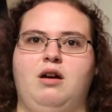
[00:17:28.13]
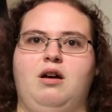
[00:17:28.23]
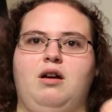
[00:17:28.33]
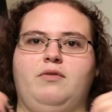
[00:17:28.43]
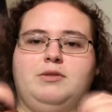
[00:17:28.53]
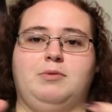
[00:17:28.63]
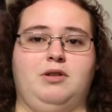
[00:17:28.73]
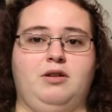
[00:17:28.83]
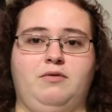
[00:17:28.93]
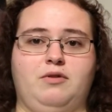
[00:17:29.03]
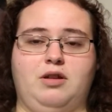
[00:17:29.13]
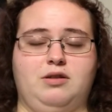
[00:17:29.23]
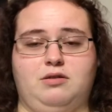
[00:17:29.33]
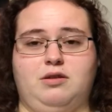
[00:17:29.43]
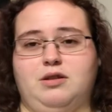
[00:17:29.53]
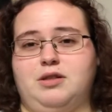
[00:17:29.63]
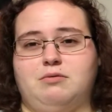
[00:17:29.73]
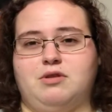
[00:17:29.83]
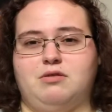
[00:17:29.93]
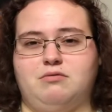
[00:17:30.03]
of, even at least
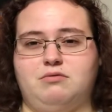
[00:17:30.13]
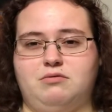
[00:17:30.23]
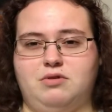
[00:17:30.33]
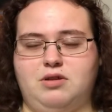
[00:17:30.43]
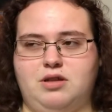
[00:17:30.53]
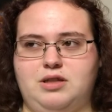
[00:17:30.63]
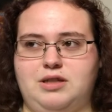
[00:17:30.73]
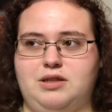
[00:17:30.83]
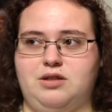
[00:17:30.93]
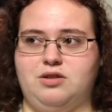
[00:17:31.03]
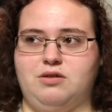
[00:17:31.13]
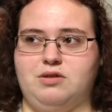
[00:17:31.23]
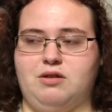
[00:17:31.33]
with their DC shows.